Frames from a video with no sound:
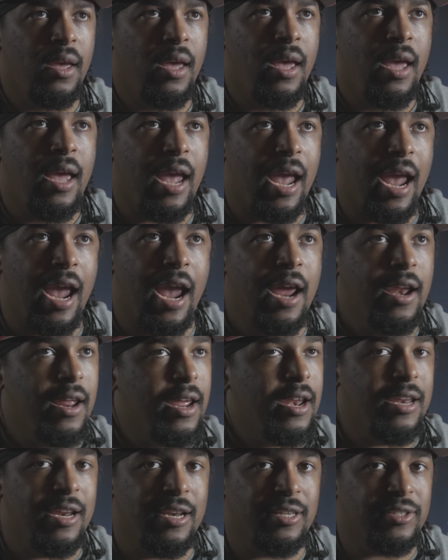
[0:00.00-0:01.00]
and it
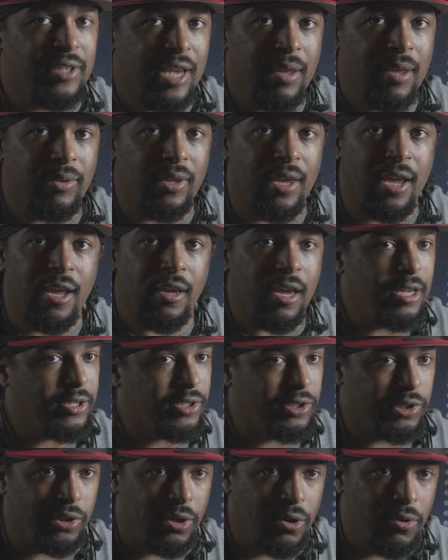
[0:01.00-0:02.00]
did the same thing. It
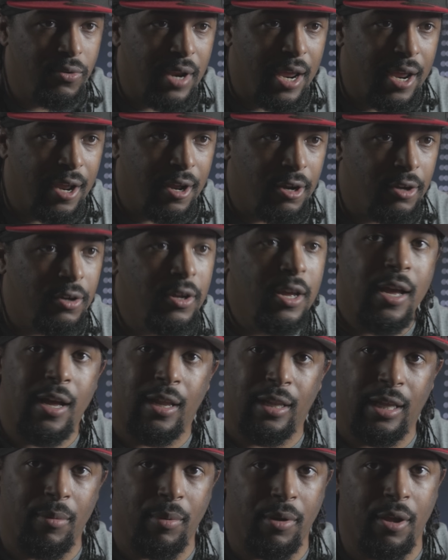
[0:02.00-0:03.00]
slowed down
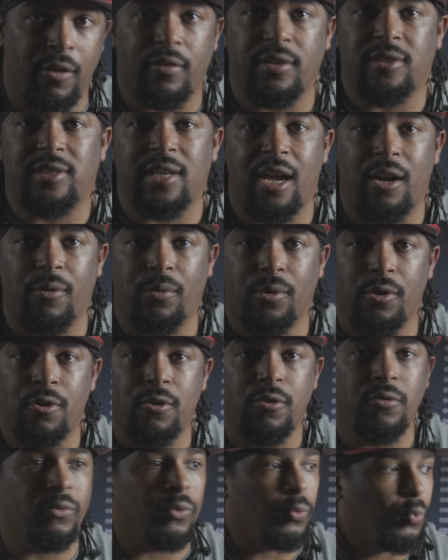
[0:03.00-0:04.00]
while I got on the side of the
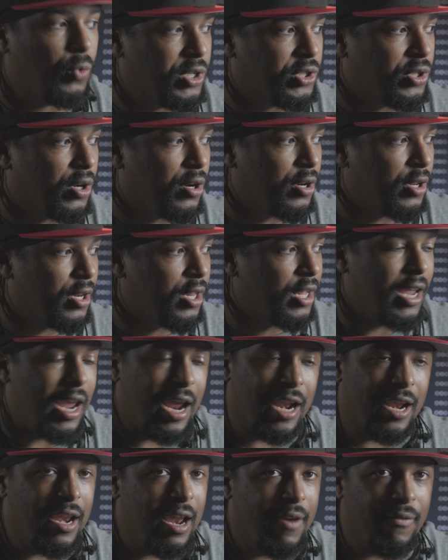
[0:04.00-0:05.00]
road, restarted it, and
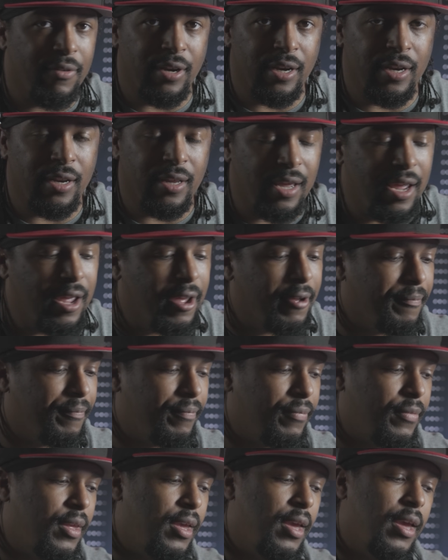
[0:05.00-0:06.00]
it never did it again.
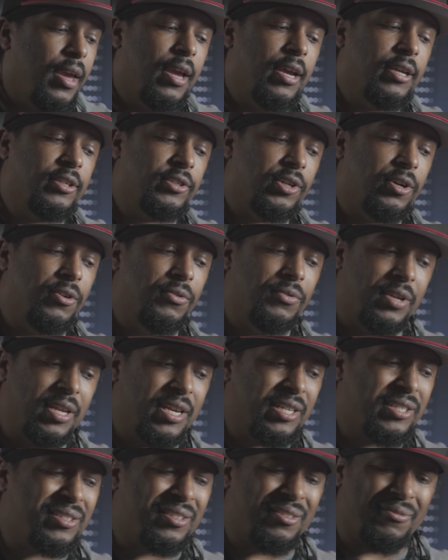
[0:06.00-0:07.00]
So
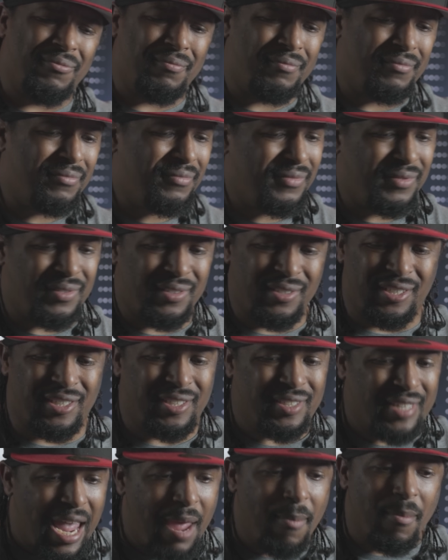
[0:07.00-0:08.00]
this
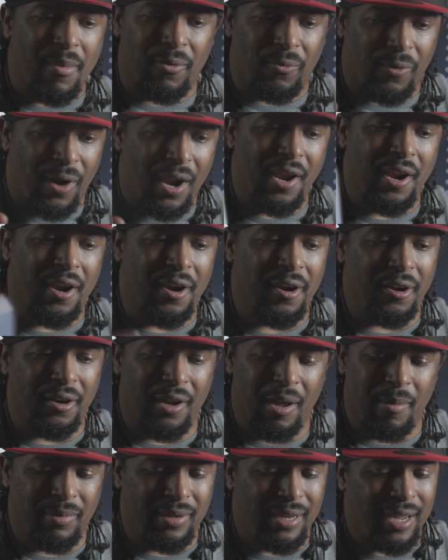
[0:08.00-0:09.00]
statement right here,
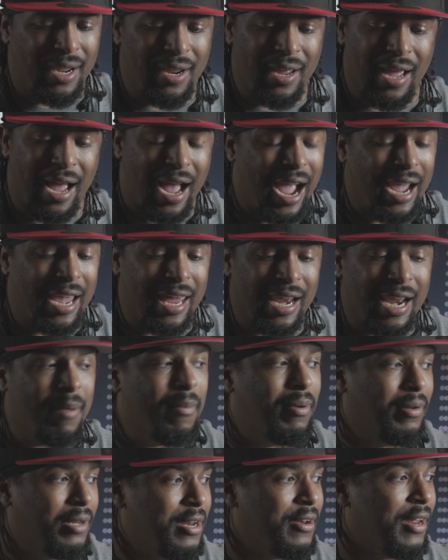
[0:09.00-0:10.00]
I'm like, I cannot
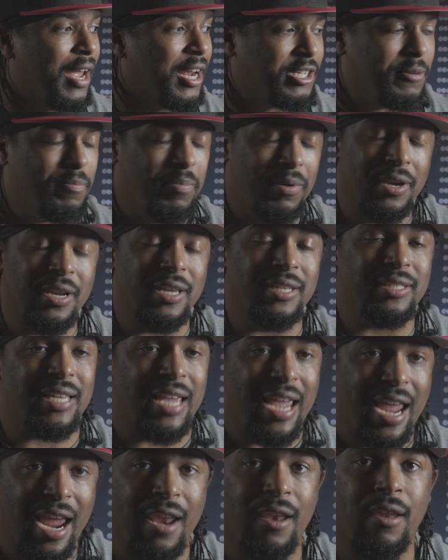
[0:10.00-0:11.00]
believe they actually put this
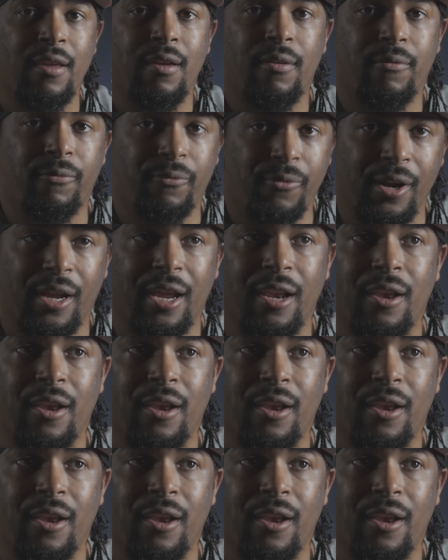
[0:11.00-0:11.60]
in freaking